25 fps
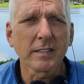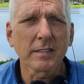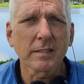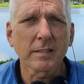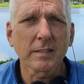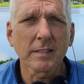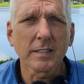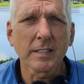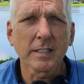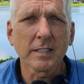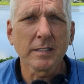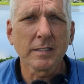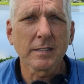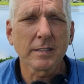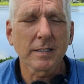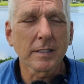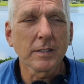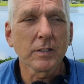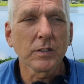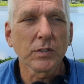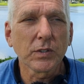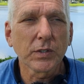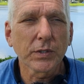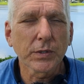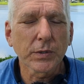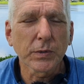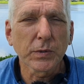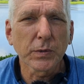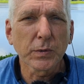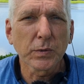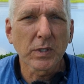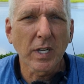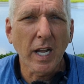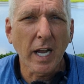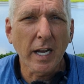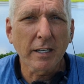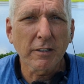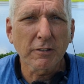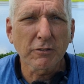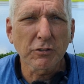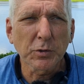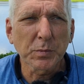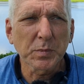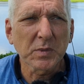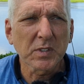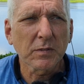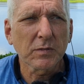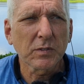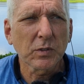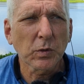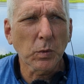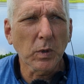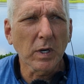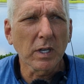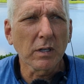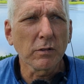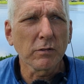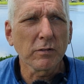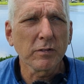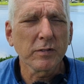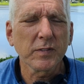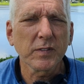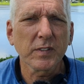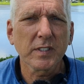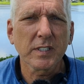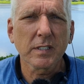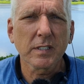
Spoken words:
seeds into 9 groups of 12.